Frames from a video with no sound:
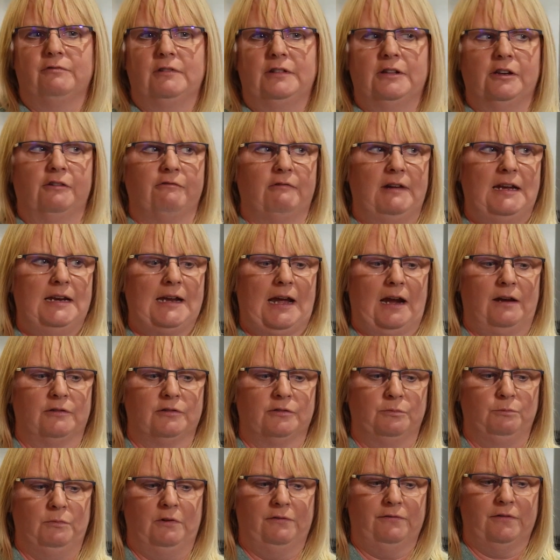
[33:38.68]
over in the
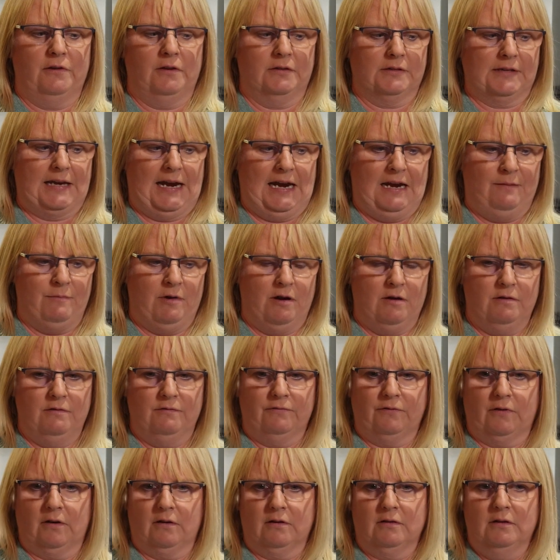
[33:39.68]
greenhouse when we first came
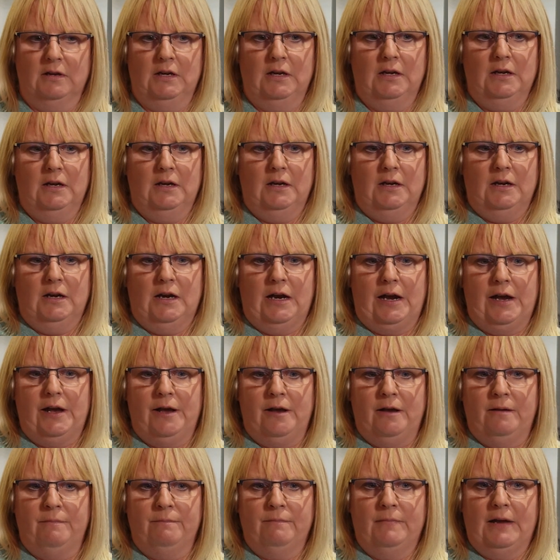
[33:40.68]
over,
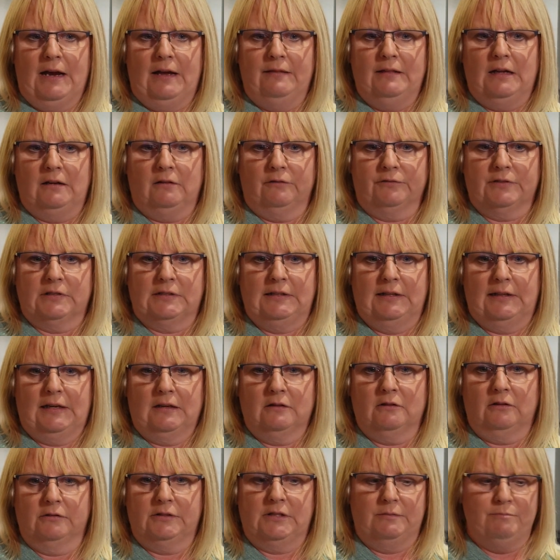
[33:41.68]
and then obviously
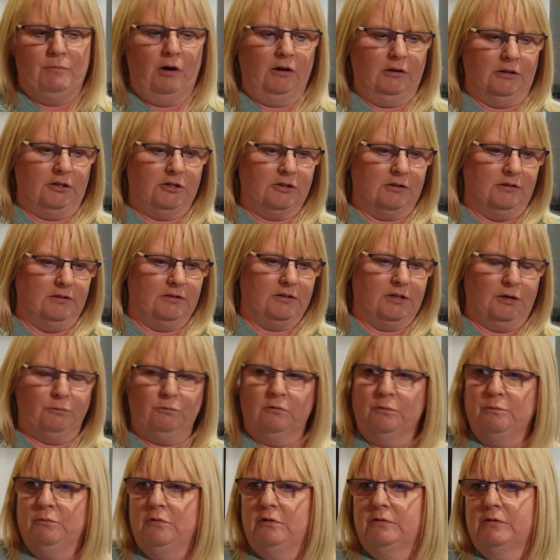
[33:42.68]
that got demolished, and so
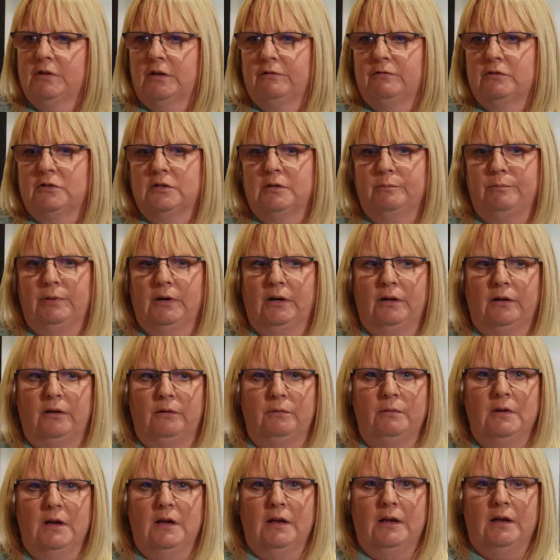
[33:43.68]
we moved over to
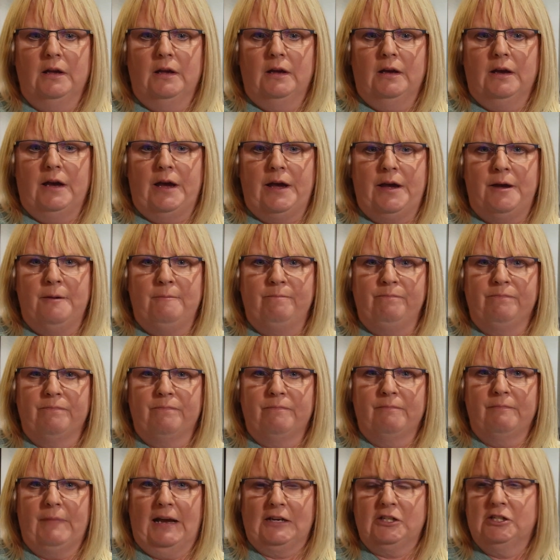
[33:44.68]
Blue.
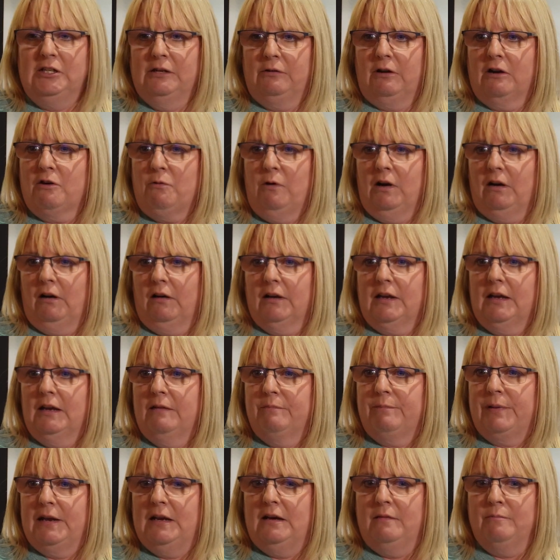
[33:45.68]
Actually, I quite like
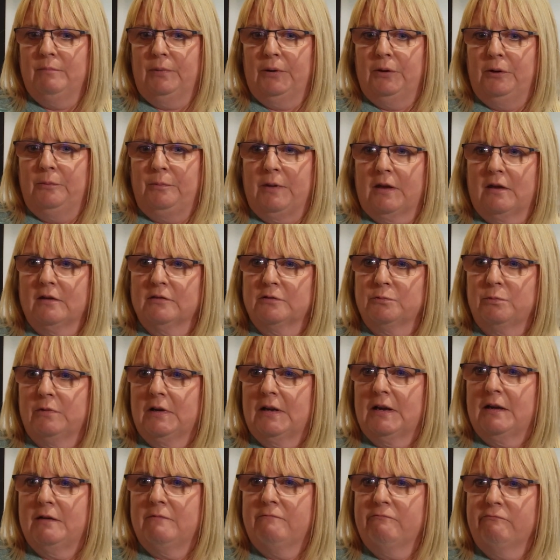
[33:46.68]
it being in Blue because
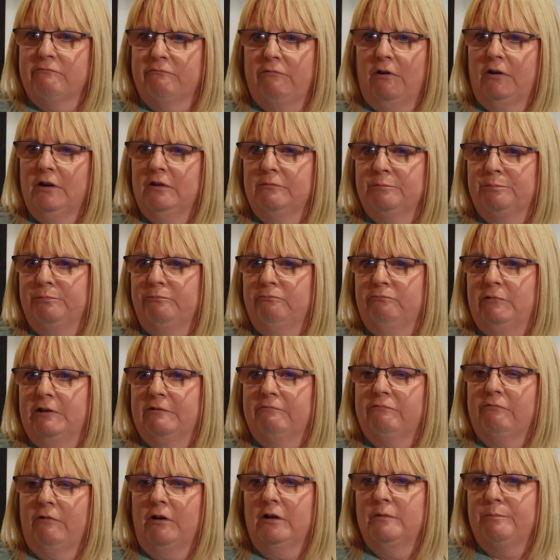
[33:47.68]
we're
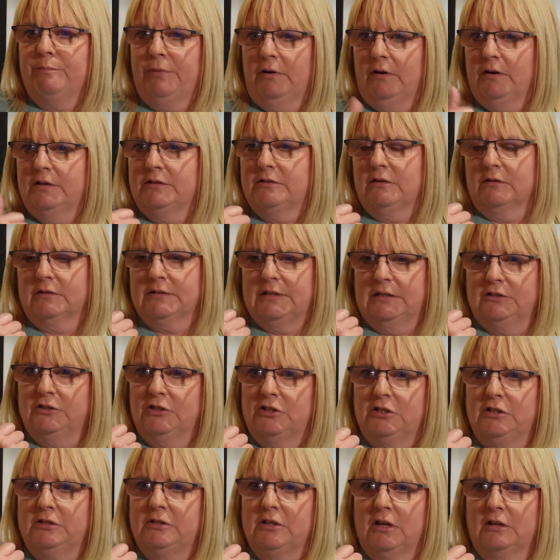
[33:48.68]
right by Dock 10
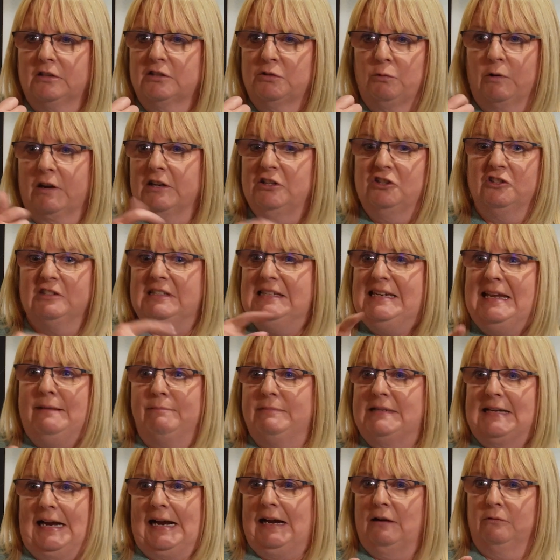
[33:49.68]
Studio, so I can just
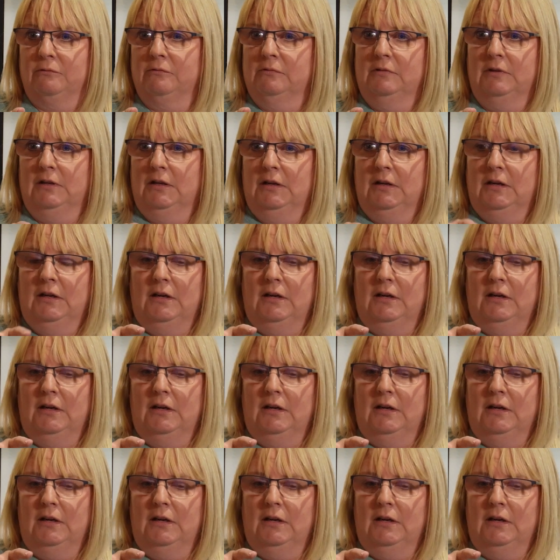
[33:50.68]
nip down.